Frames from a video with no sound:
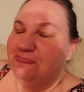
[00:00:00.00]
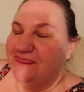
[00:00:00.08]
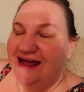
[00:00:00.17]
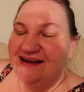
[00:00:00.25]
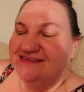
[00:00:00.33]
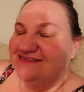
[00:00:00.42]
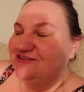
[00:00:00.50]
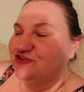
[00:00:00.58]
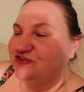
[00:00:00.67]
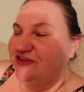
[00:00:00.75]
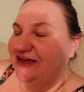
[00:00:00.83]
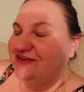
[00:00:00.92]
that is
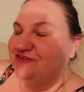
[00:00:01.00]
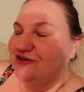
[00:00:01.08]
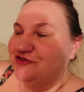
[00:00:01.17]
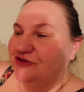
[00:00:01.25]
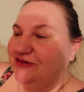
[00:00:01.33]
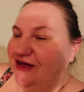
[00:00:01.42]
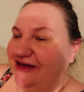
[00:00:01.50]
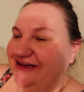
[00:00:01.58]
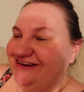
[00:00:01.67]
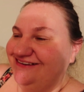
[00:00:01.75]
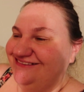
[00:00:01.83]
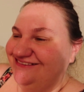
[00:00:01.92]
just like such a
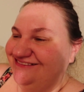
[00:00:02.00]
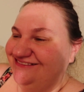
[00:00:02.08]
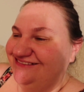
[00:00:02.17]
line